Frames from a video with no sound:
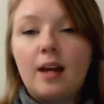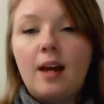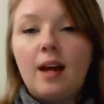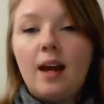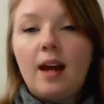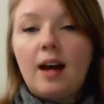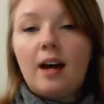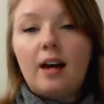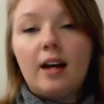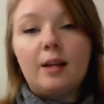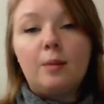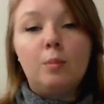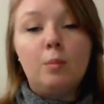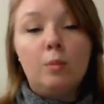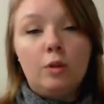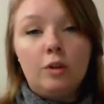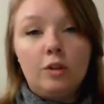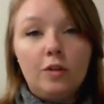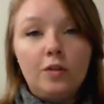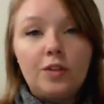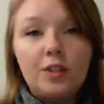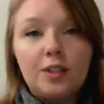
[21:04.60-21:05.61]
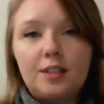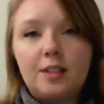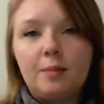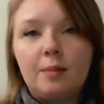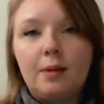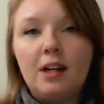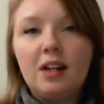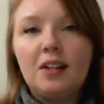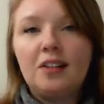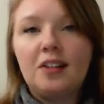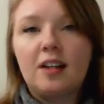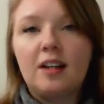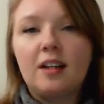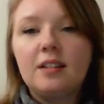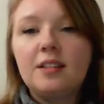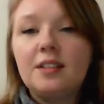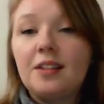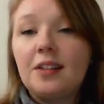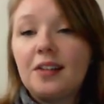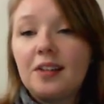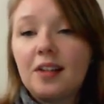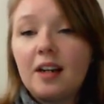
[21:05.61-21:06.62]
I moved to Masan to
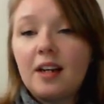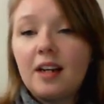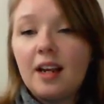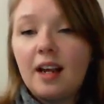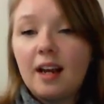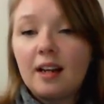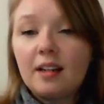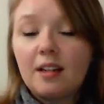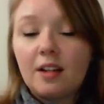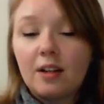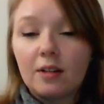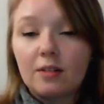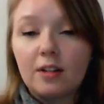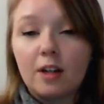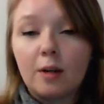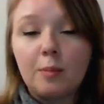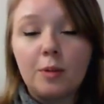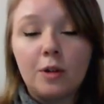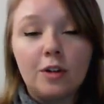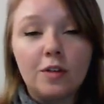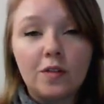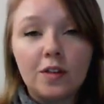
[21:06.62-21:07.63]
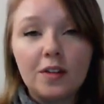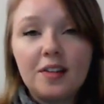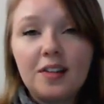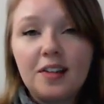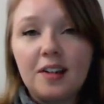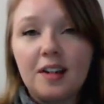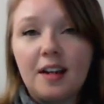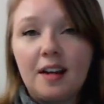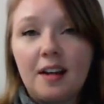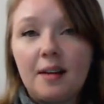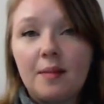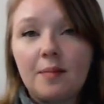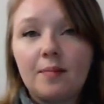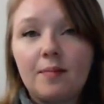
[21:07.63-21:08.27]
study at Gyeongnam University.